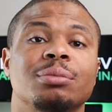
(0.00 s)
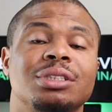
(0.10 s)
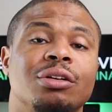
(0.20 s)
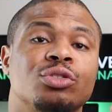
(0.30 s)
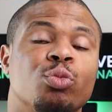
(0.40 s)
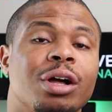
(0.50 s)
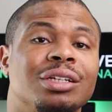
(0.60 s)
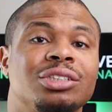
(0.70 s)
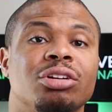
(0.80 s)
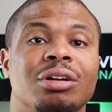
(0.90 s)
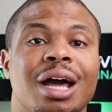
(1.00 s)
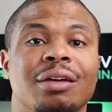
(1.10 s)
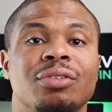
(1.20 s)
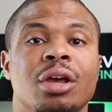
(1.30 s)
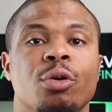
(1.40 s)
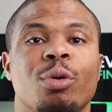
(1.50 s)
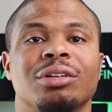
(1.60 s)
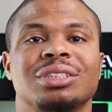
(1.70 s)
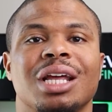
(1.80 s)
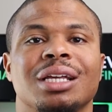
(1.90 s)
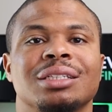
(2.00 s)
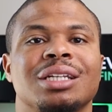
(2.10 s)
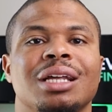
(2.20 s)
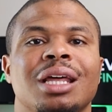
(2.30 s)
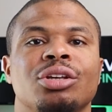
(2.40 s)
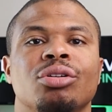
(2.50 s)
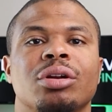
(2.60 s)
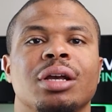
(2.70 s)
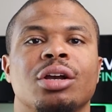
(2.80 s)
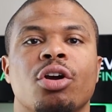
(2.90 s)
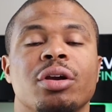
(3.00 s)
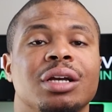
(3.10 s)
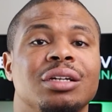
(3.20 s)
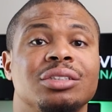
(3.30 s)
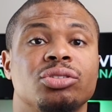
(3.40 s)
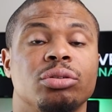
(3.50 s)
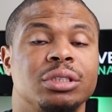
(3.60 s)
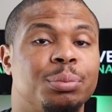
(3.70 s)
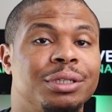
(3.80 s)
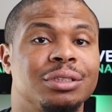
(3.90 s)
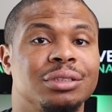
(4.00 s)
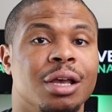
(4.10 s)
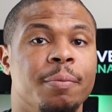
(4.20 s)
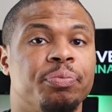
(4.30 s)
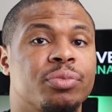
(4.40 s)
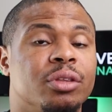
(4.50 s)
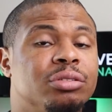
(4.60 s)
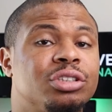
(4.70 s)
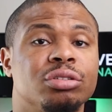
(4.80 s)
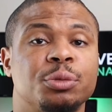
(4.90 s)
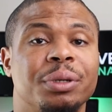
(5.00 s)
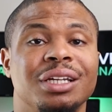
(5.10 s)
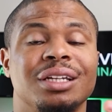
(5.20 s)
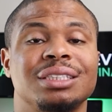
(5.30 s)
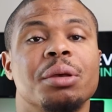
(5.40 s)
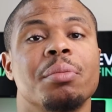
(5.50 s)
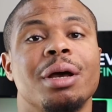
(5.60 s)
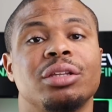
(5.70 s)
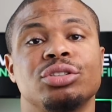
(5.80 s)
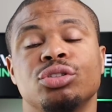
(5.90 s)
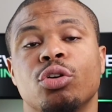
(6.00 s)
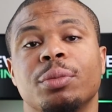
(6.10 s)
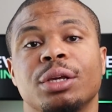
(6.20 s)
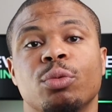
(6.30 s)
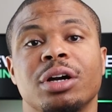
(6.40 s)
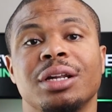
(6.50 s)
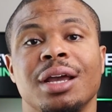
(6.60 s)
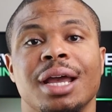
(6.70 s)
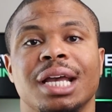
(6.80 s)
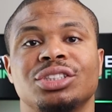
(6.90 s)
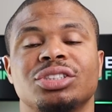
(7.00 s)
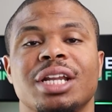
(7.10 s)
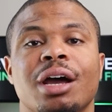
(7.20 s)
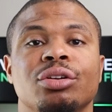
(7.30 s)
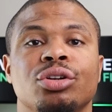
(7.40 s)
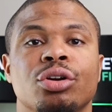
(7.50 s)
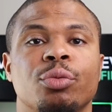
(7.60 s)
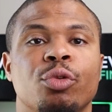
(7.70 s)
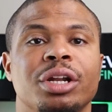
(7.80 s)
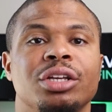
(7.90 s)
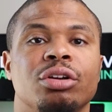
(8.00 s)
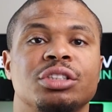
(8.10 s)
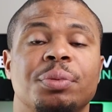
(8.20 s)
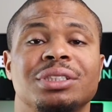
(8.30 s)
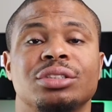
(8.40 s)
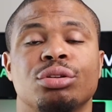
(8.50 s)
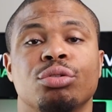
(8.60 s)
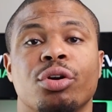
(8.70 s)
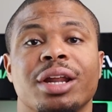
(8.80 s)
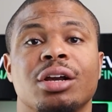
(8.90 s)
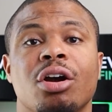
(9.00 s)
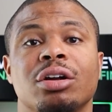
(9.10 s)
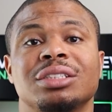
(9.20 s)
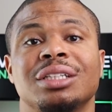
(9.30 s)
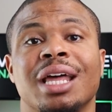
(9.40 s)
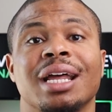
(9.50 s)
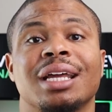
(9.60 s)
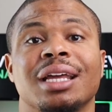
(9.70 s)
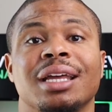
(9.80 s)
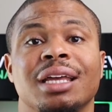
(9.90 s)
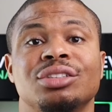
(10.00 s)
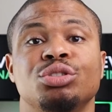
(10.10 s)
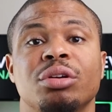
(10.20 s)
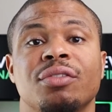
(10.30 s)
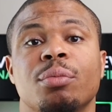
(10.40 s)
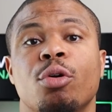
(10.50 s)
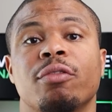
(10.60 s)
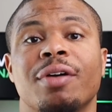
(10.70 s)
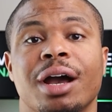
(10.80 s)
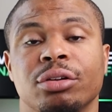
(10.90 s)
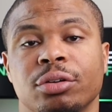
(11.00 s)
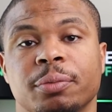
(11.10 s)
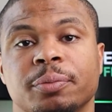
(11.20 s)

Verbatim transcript: themselves well into your life, where it's like, it's not like you're incurring additional expenses. You're still spending the same amount that you normally would. It's just now you're running your expenses through credit cards that can get you even more value.